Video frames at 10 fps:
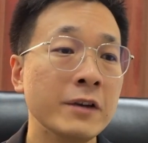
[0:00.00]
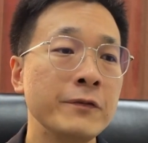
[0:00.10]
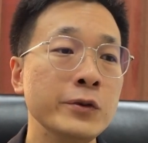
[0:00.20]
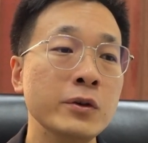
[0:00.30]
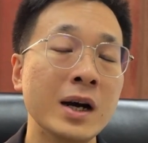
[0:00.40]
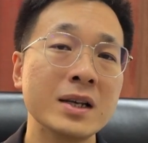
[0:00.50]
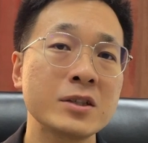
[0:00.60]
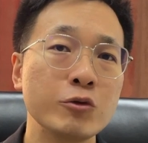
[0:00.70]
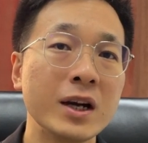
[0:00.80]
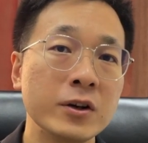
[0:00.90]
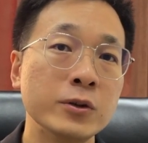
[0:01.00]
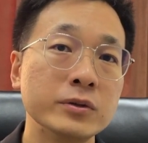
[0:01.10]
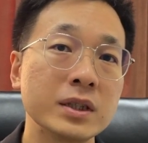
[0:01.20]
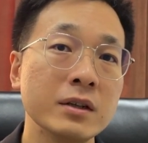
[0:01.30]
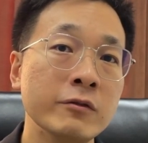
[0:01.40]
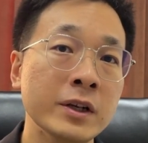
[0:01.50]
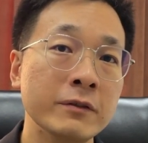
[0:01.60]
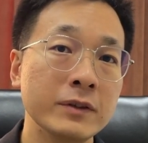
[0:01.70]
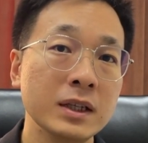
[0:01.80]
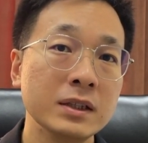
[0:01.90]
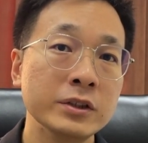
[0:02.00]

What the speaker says: if you are struggled with